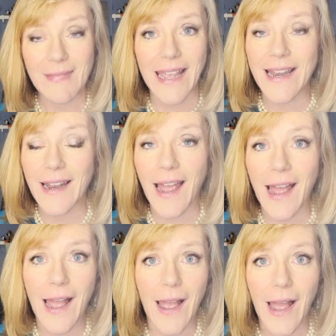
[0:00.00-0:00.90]
And
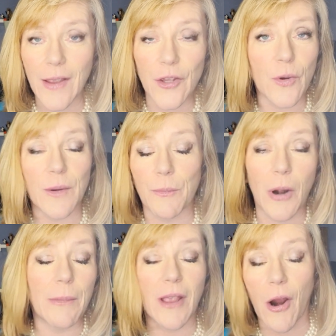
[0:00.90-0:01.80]
you could
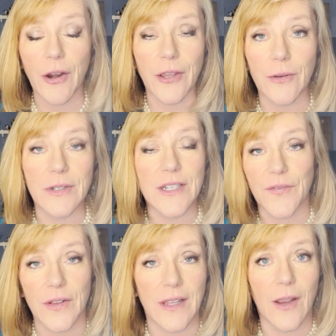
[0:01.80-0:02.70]
probably argue
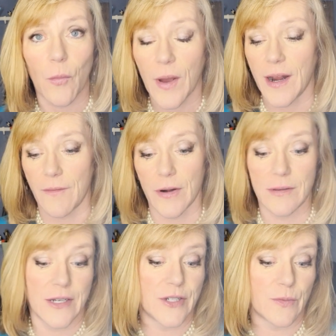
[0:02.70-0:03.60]
differently, whatever.
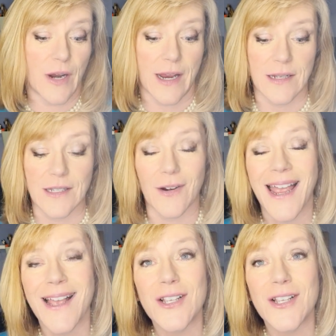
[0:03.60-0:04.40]
That's just what I consider.